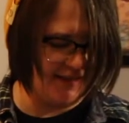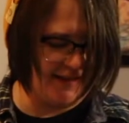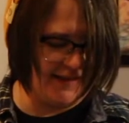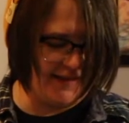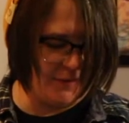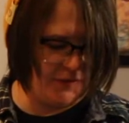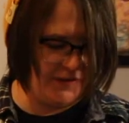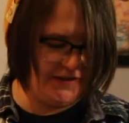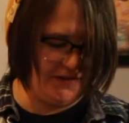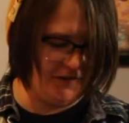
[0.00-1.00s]
say that I
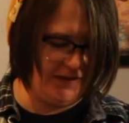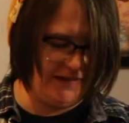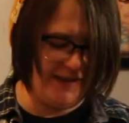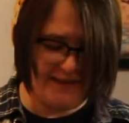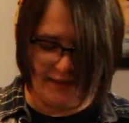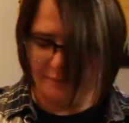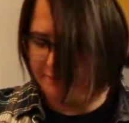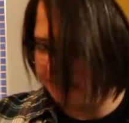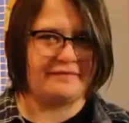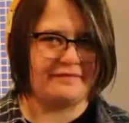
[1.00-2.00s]
particularly like them,